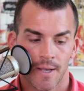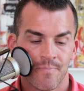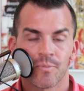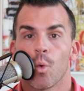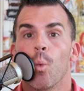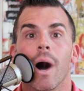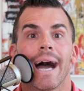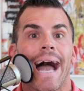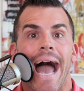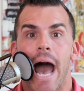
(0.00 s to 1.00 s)
What
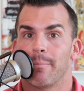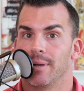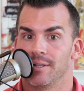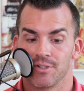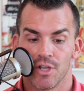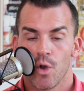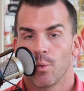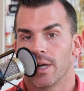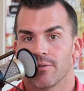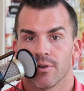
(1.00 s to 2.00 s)
happens
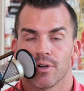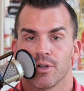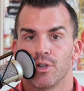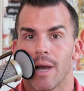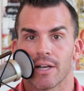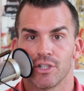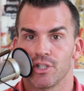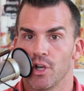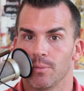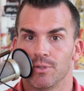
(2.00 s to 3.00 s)
whenever you actually show up
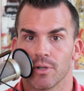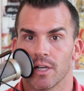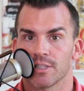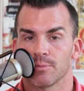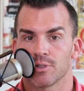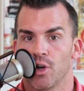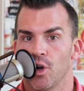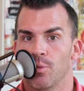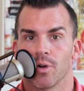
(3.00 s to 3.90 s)
to a customer's home, or